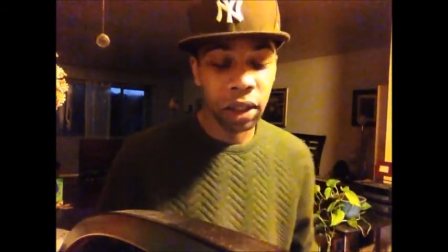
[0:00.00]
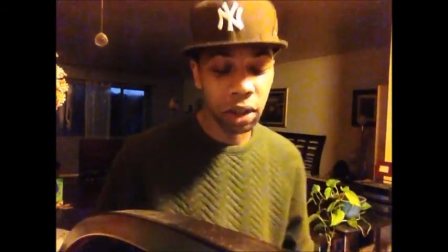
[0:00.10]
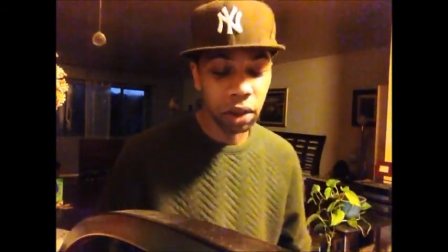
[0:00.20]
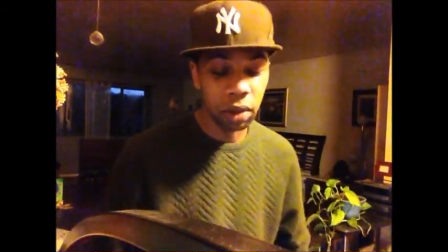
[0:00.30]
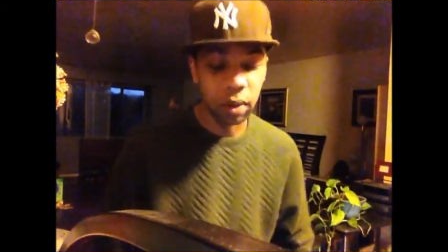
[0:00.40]

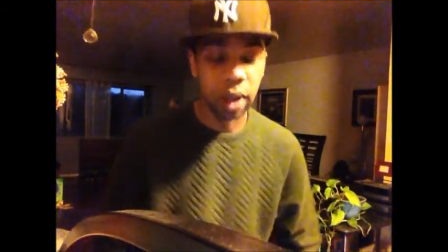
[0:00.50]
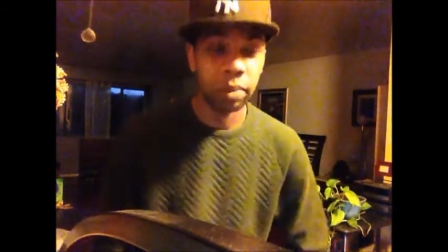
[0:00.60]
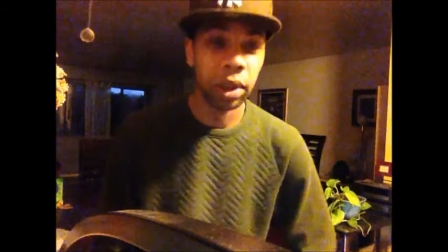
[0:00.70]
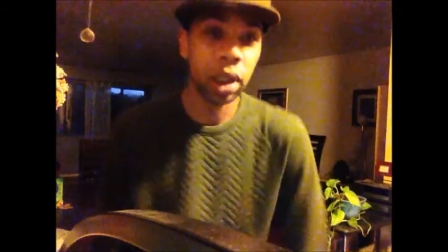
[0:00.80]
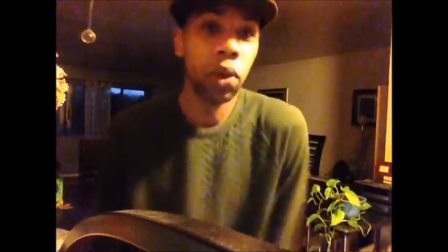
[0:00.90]
So
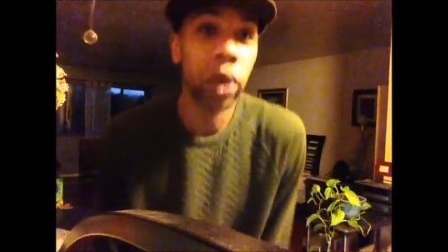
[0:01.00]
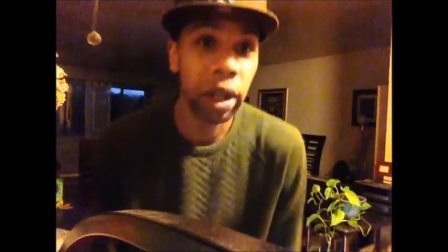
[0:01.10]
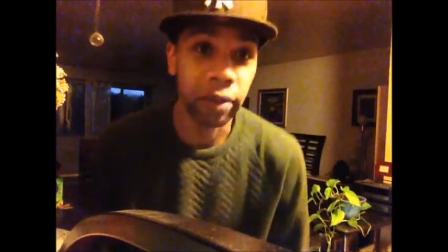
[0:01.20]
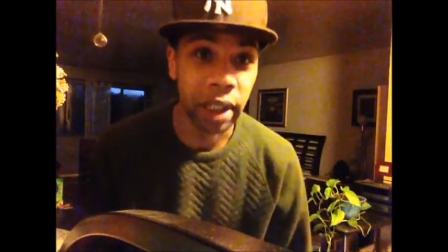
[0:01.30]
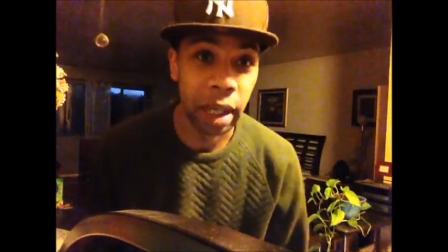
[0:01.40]
I'm just going
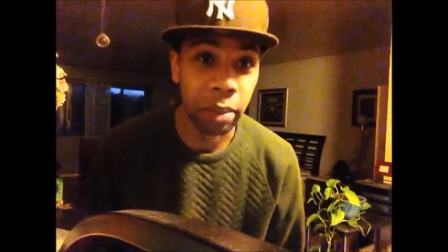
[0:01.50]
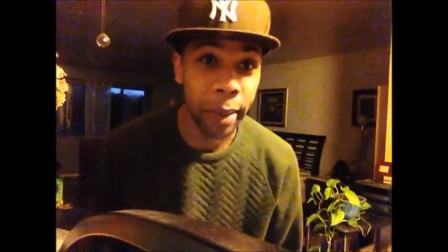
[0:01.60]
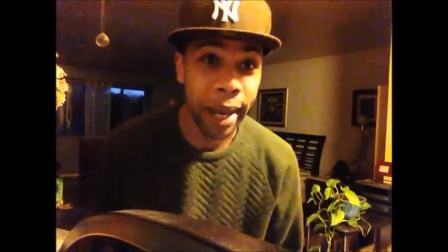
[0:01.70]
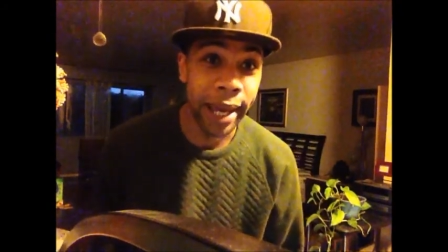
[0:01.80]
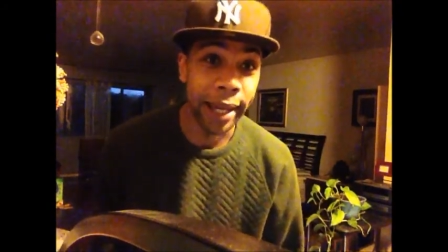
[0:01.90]
off the top of
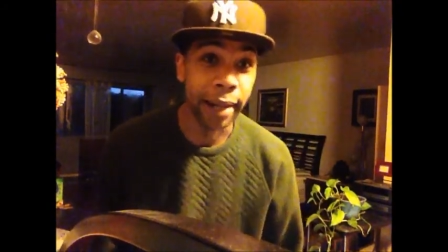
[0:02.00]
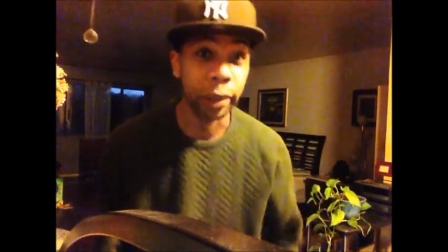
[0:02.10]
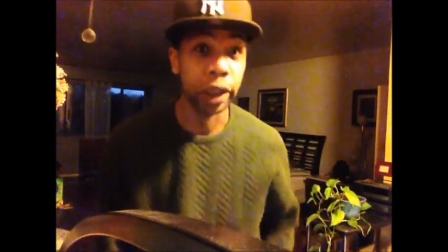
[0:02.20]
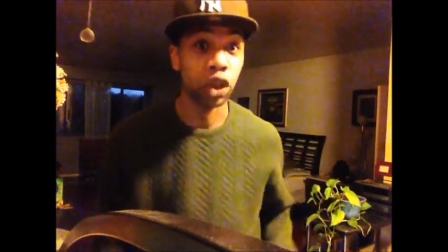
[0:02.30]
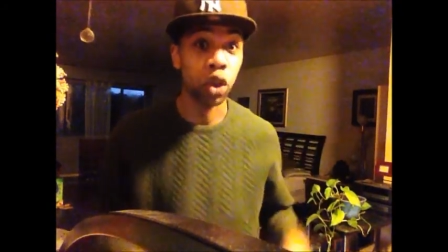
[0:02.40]
my head and I'm
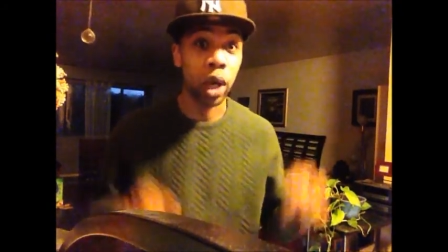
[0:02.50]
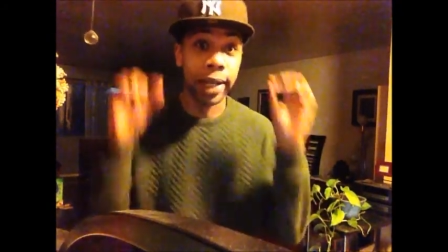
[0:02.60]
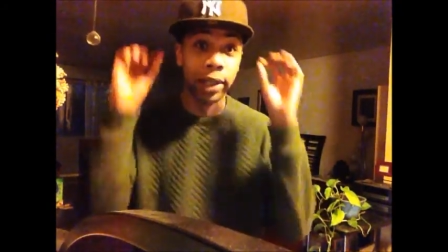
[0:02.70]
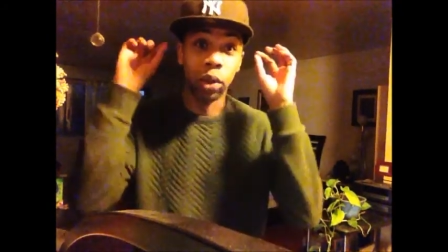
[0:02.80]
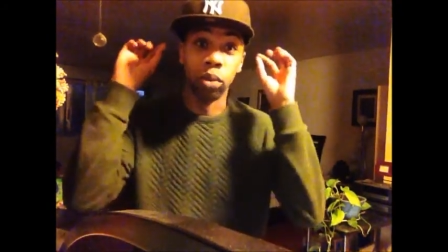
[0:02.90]
going to
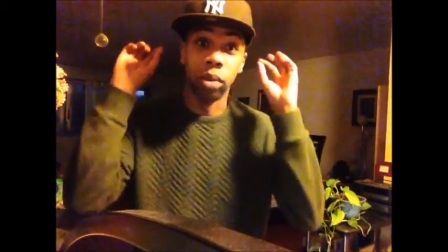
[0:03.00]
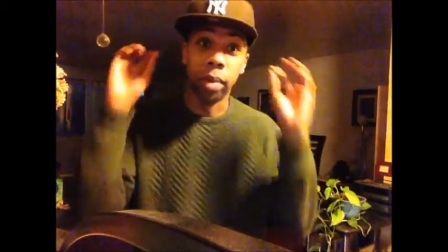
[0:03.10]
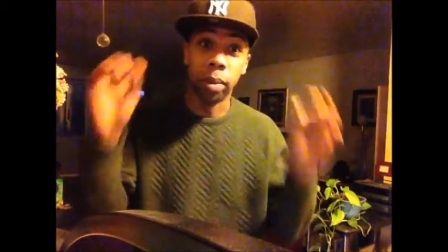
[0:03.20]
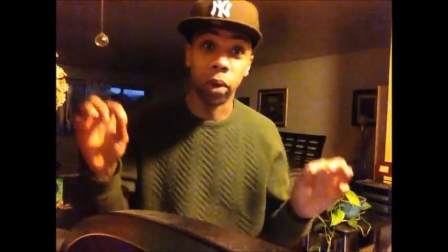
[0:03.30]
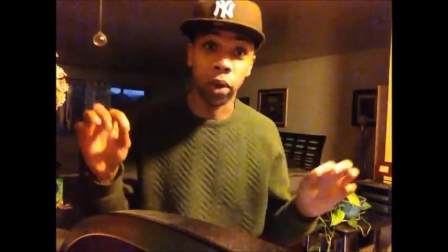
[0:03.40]
try to
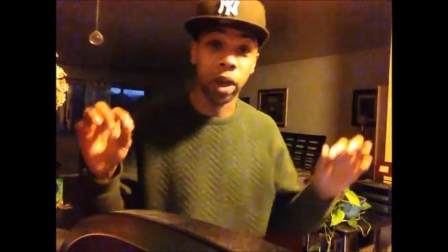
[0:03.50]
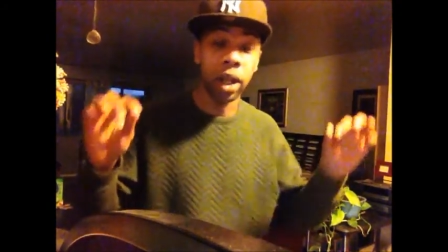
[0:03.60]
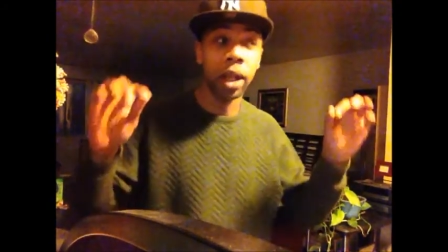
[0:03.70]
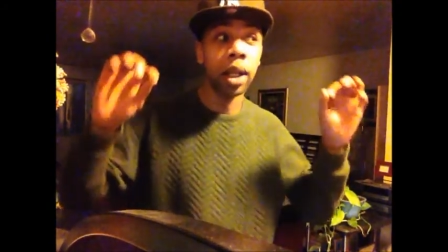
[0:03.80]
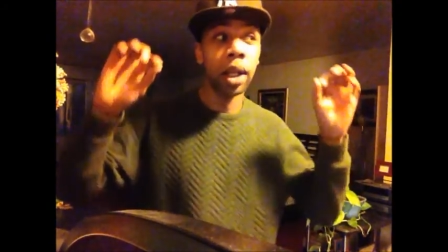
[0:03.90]
remember
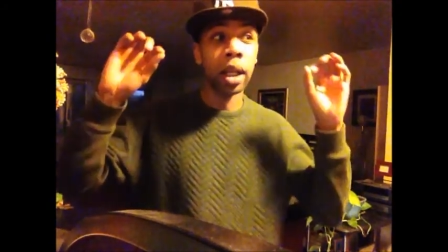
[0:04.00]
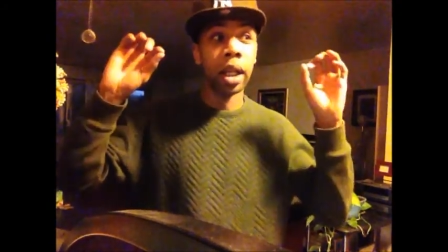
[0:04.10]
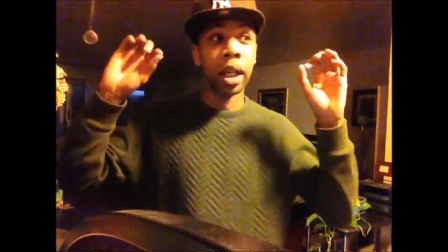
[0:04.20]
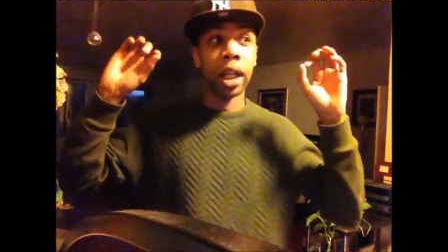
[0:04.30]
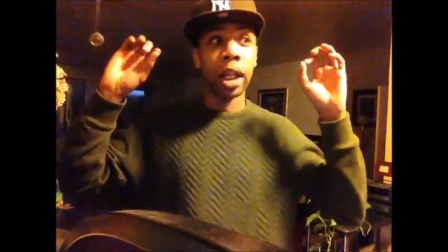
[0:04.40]

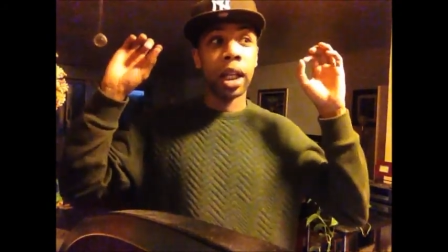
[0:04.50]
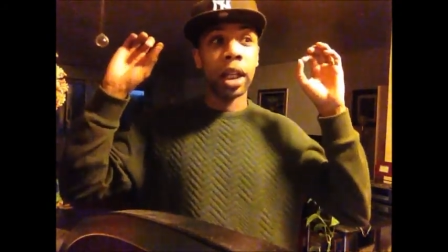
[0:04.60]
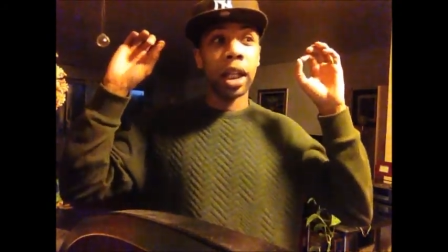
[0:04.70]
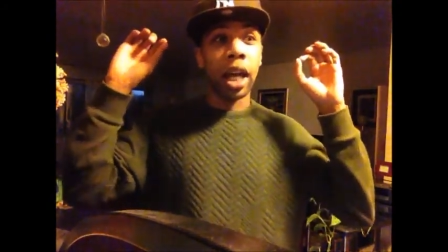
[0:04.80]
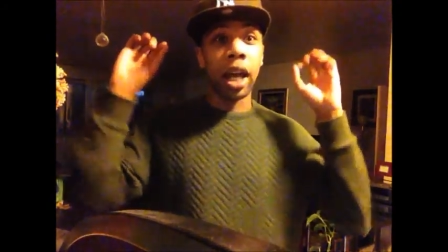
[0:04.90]

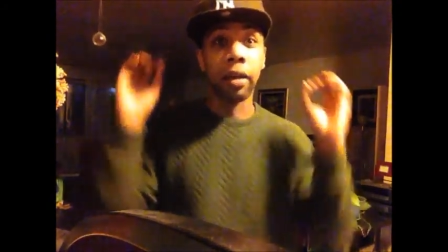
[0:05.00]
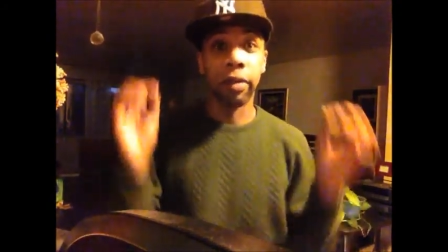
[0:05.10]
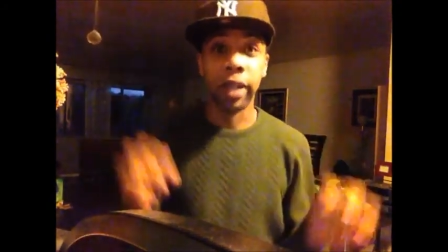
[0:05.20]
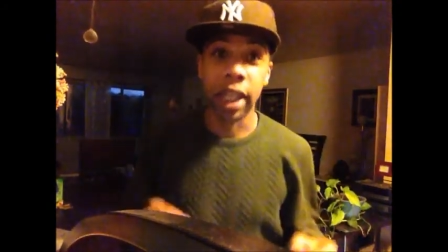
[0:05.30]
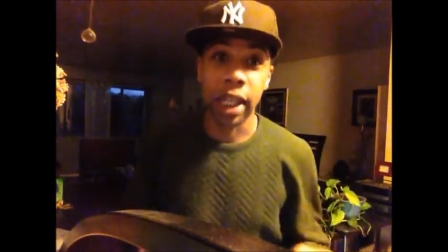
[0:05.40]

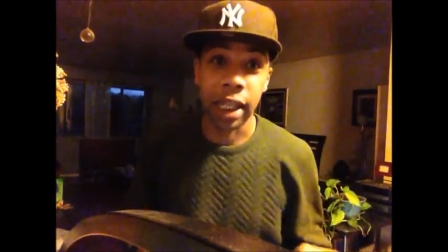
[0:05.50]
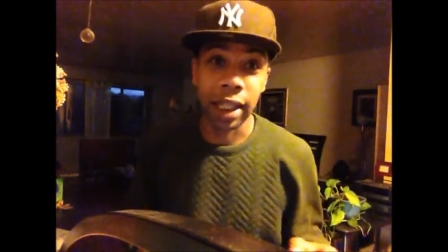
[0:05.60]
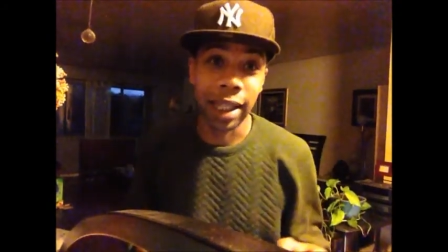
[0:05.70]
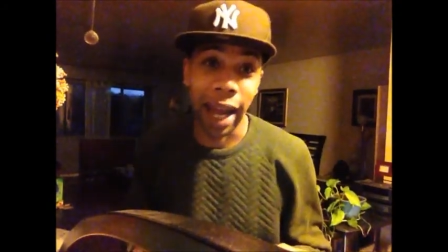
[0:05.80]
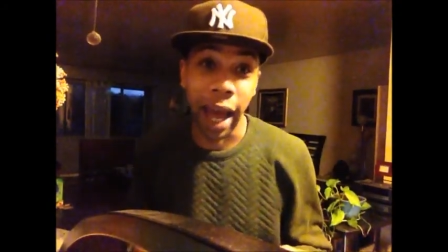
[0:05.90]
everything
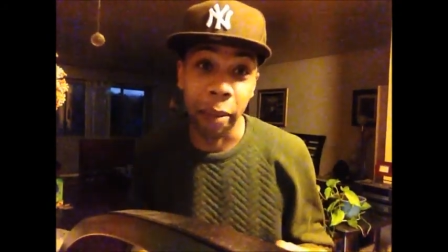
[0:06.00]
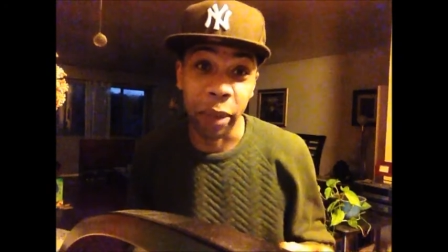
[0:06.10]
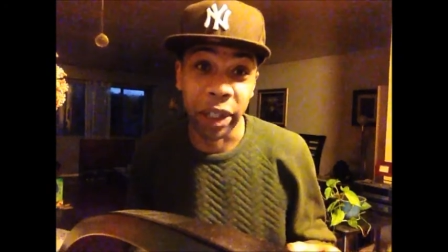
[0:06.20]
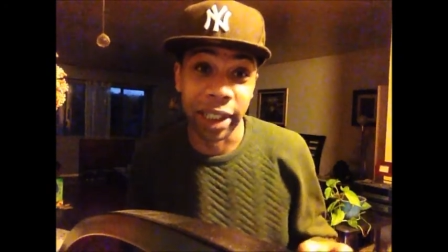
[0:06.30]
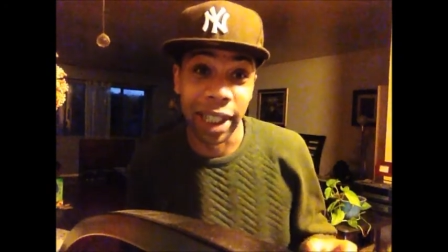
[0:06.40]
that
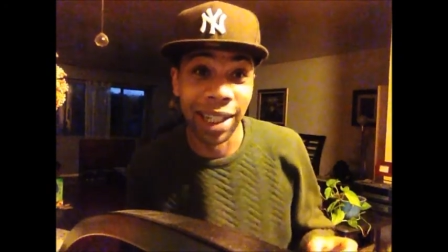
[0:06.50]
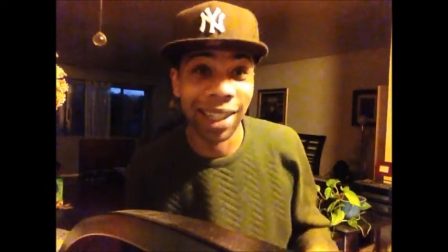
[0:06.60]
happened,